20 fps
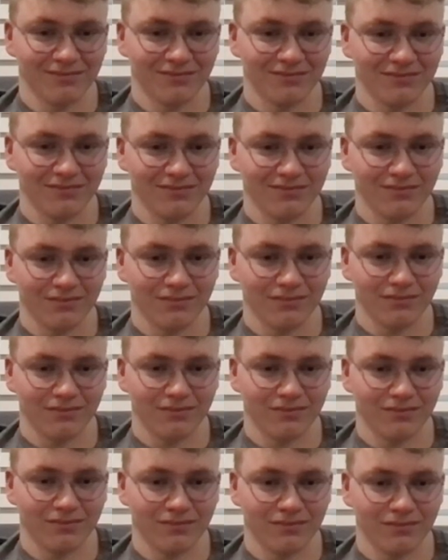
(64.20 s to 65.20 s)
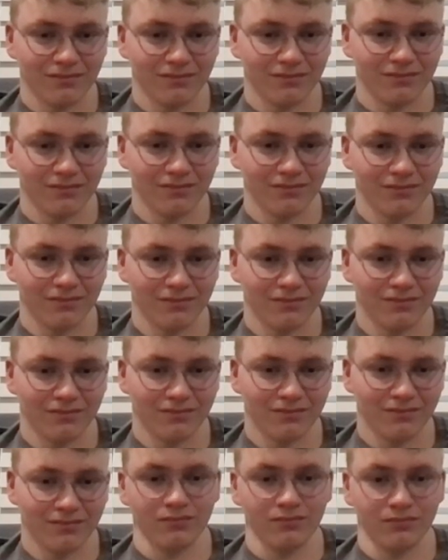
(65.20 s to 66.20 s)

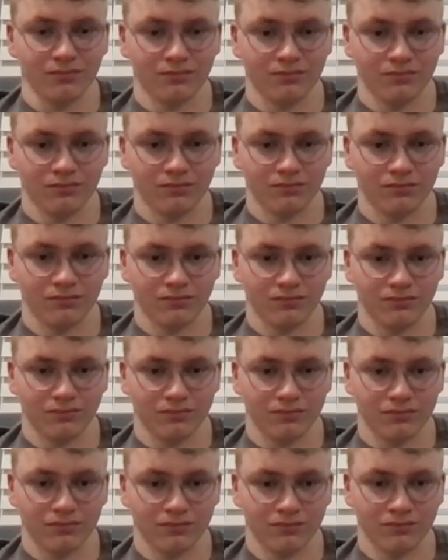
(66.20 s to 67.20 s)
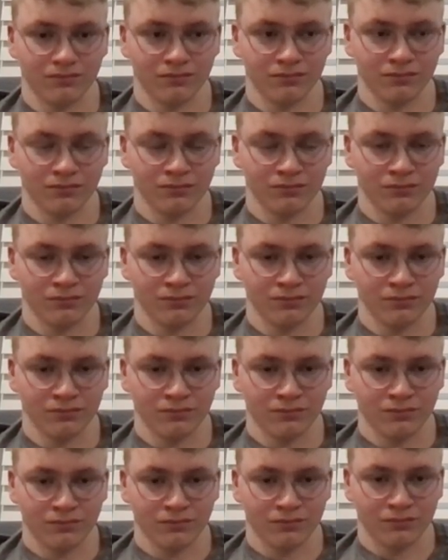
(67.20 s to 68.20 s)

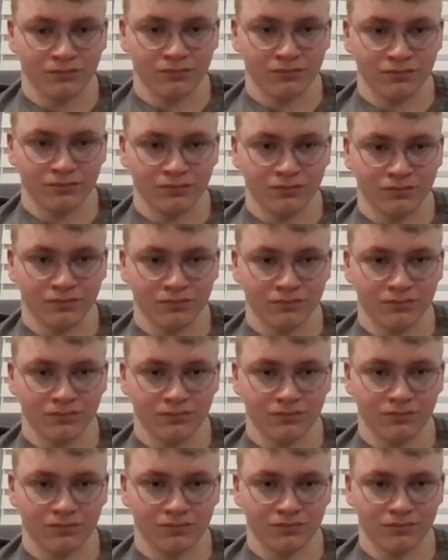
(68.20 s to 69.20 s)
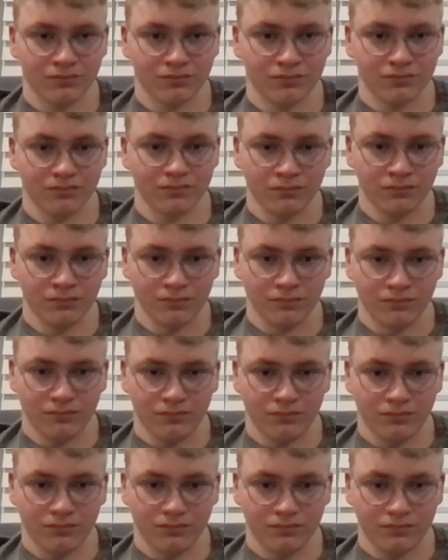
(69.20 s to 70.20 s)

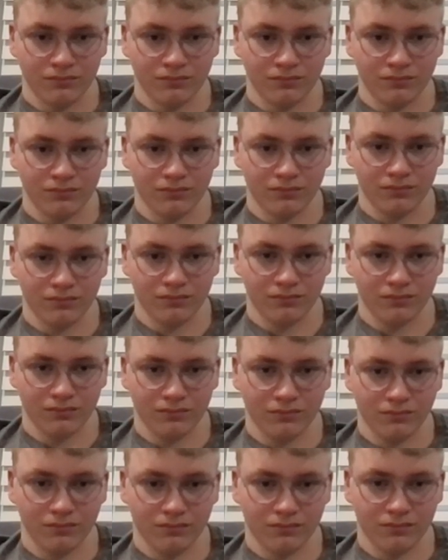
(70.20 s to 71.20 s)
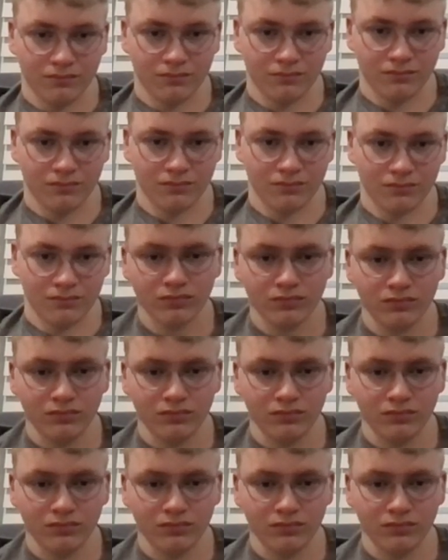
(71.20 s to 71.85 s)
This person isn't speaking.